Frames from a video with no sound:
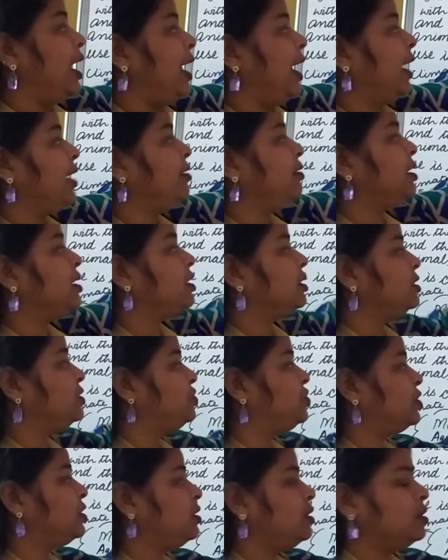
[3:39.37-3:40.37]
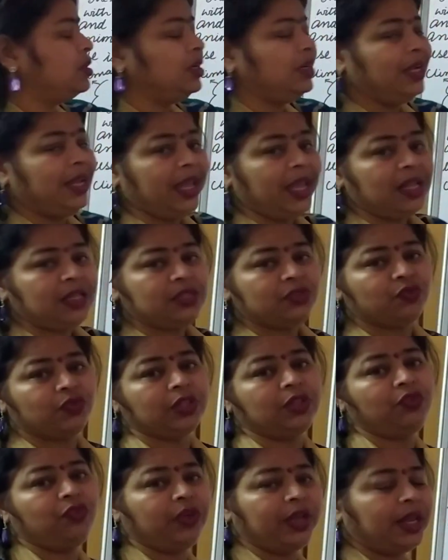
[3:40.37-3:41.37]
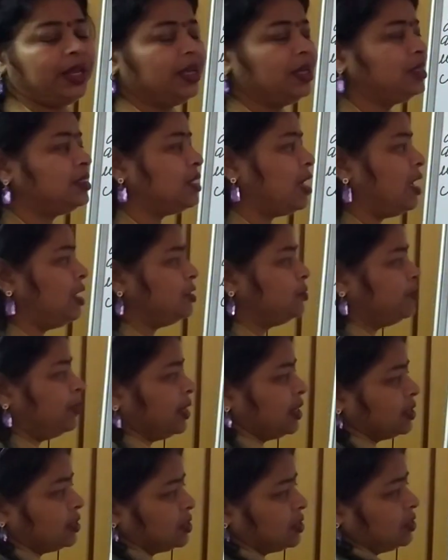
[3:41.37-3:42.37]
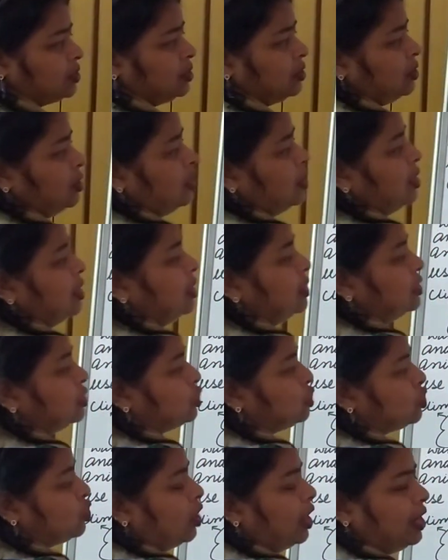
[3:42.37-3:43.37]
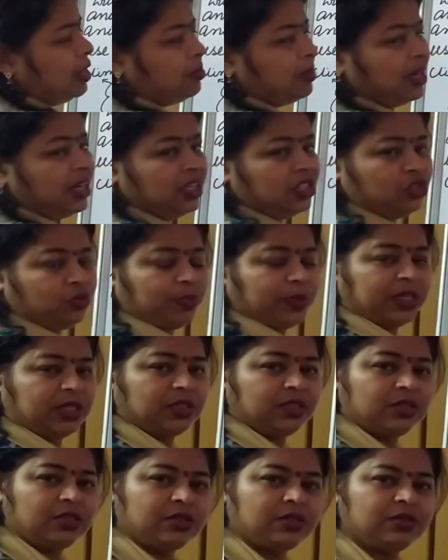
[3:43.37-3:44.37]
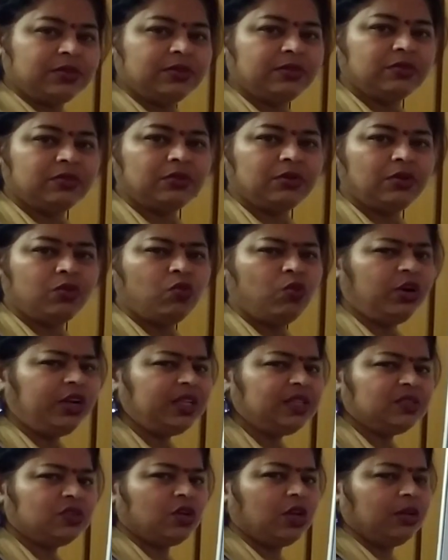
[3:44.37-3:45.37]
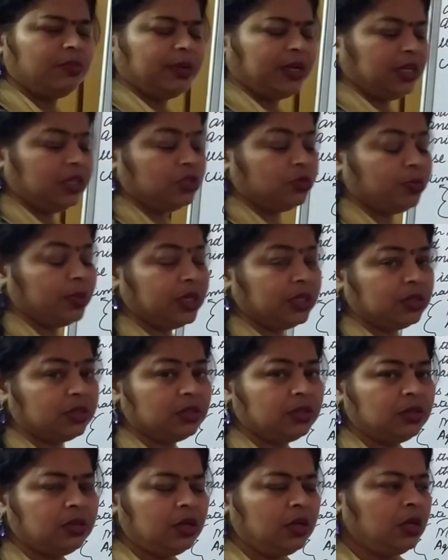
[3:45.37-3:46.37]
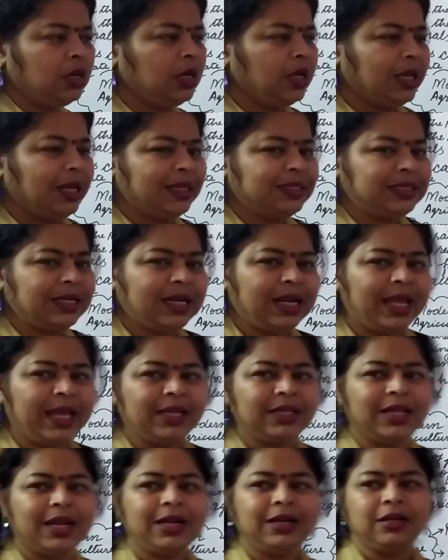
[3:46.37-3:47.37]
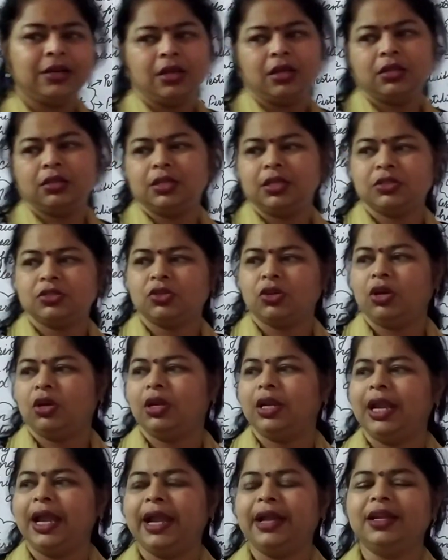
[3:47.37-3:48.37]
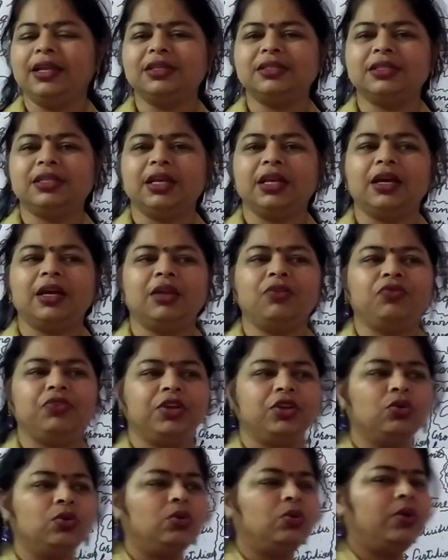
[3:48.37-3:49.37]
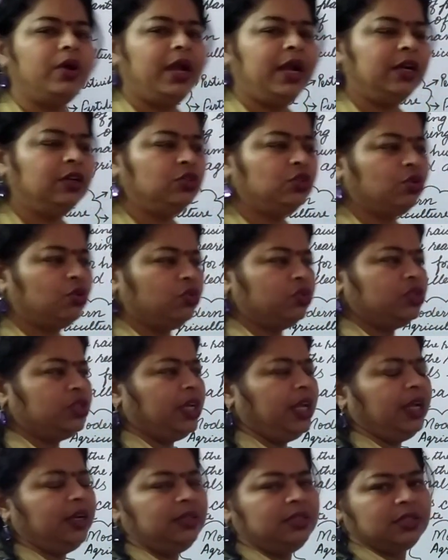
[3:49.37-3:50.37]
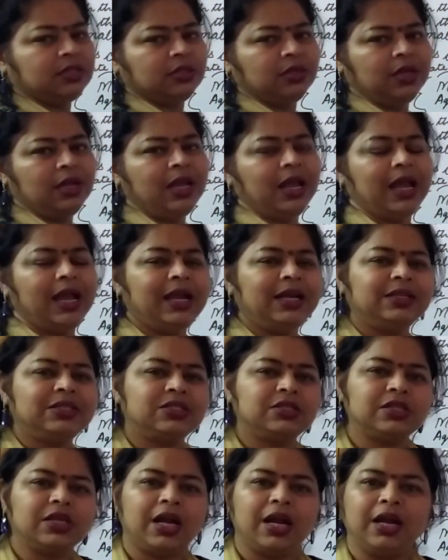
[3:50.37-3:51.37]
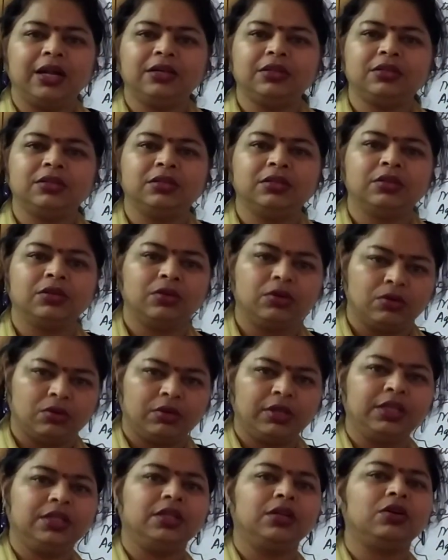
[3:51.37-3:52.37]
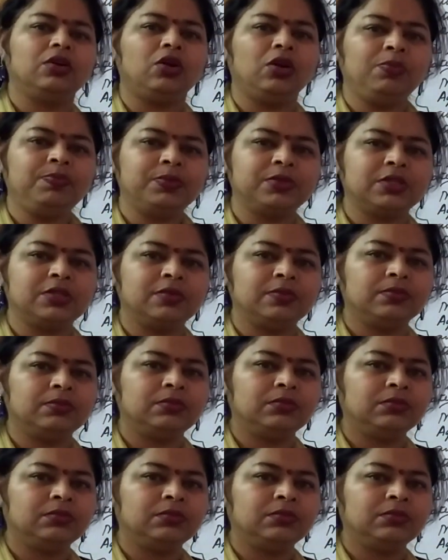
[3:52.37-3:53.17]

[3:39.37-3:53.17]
Agriculture deals with various aspects. Soil management. What is soil management? Is it like that the soil land is there, we go and throw seeds and start growing the crops?